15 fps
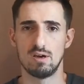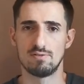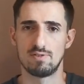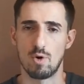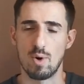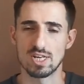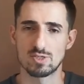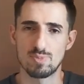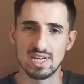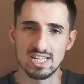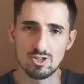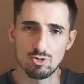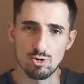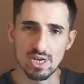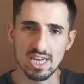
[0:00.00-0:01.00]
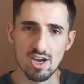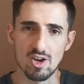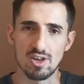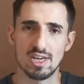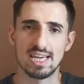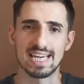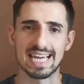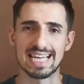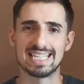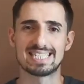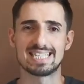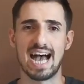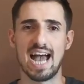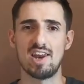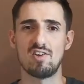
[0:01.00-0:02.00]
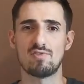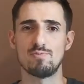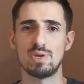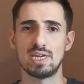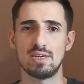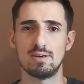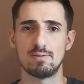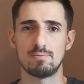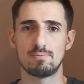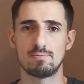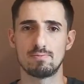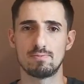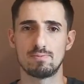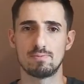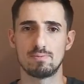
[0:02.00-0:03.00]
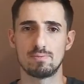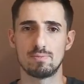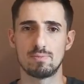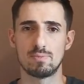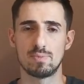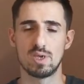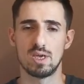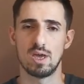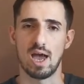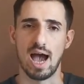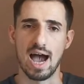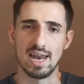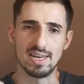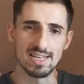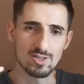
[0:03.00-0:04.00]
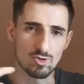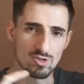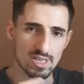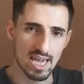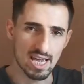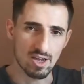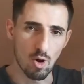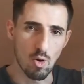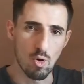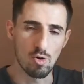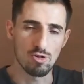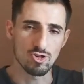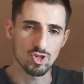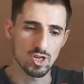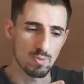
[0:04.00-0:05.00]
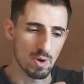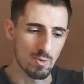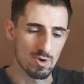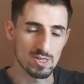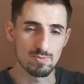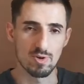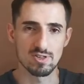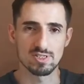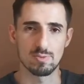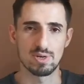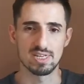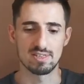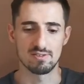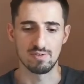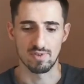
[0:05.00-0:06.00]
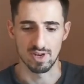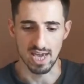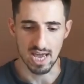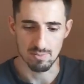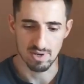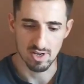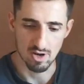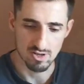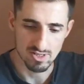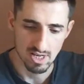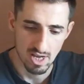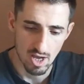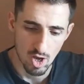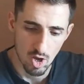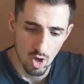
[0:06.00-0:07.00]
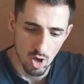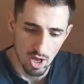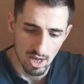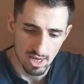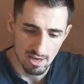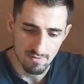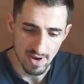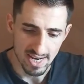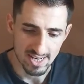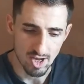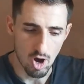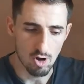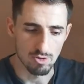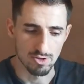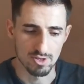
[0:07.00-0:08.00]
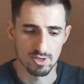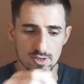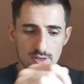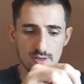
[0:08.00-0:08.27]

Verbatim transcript: for what's being triggered inside of me. I need to take ownership and responsibility for that, because if I don't,